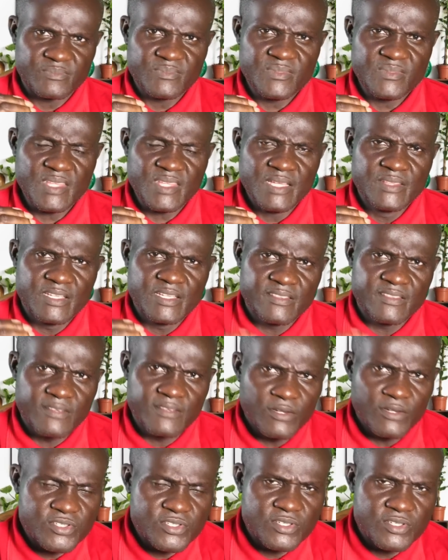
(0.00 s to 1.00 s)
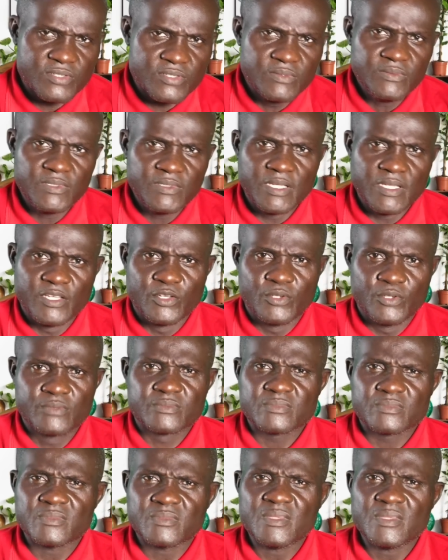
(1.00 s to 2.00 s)
the thought, you know,
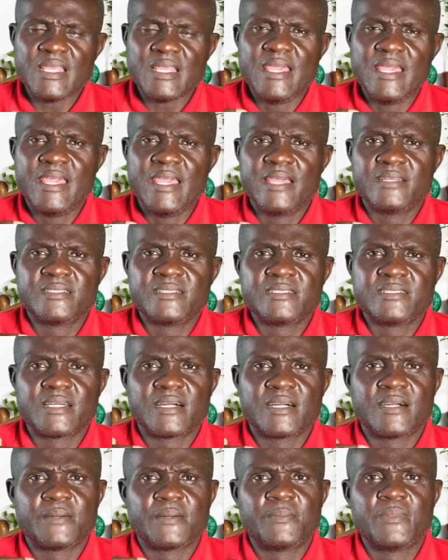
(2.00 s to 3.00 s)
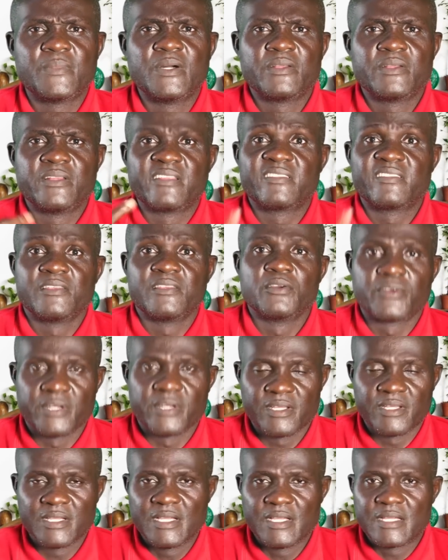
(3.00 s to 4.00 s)
and the theory
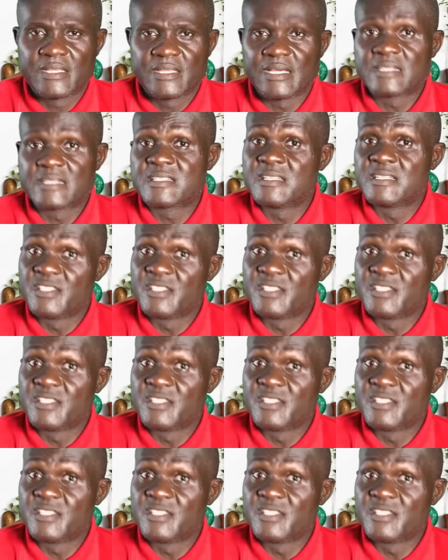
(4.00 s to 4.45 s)
that T.D.